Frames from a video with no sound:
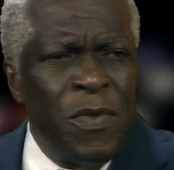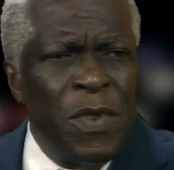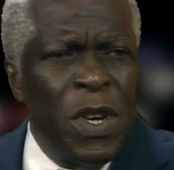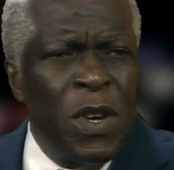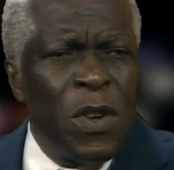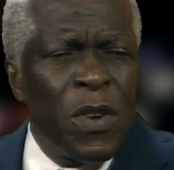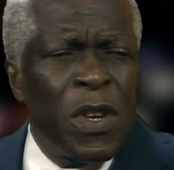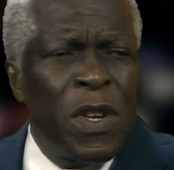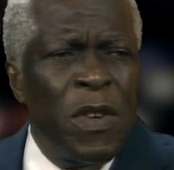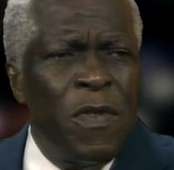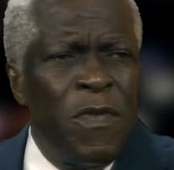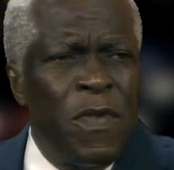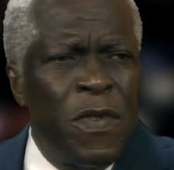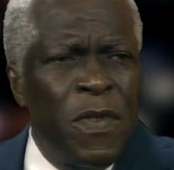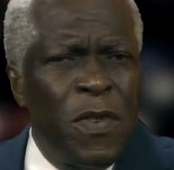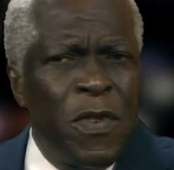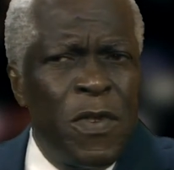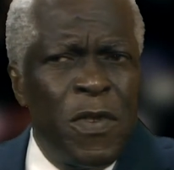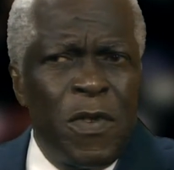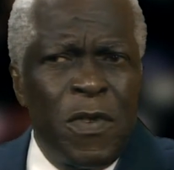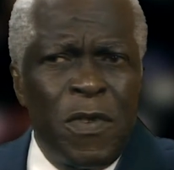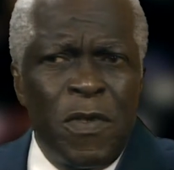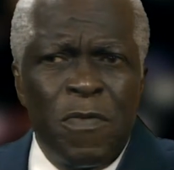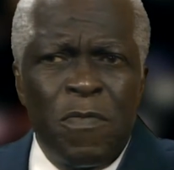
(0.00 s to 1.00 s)
we're looking
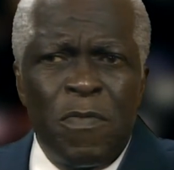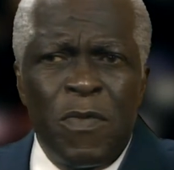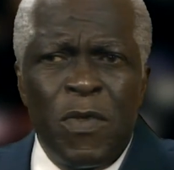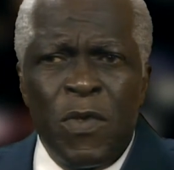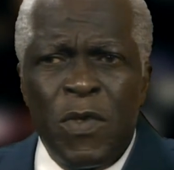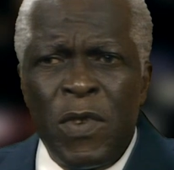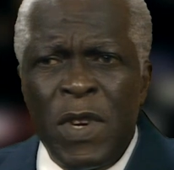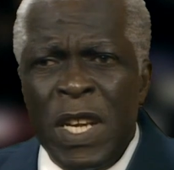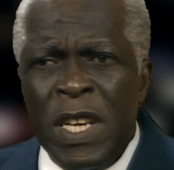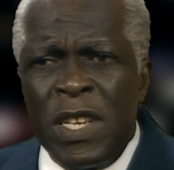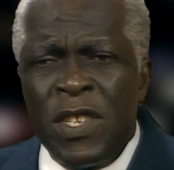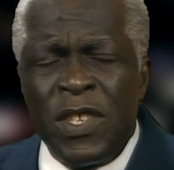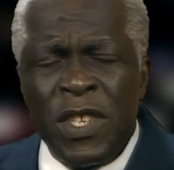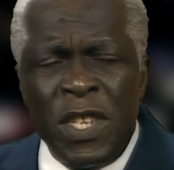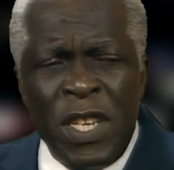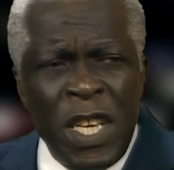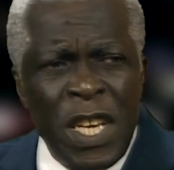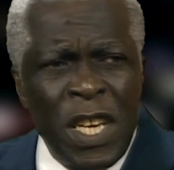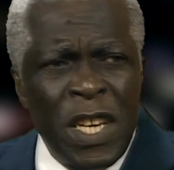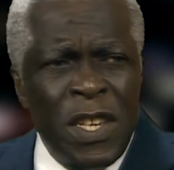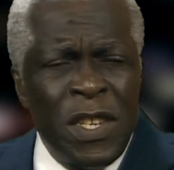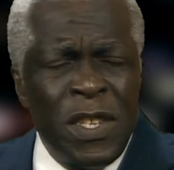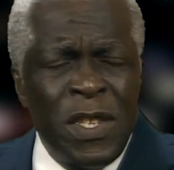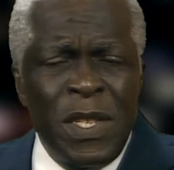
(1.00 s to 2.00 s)
for more
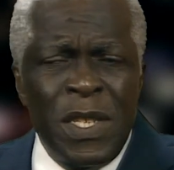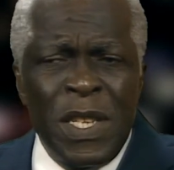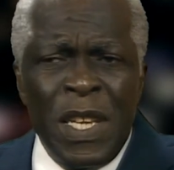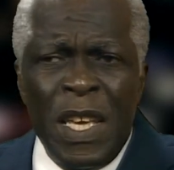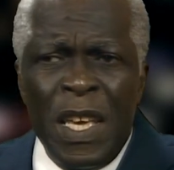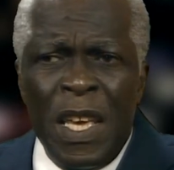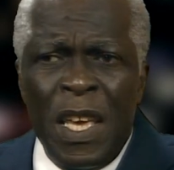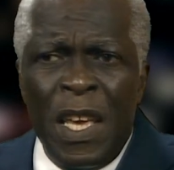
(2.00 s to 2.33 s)
engineers.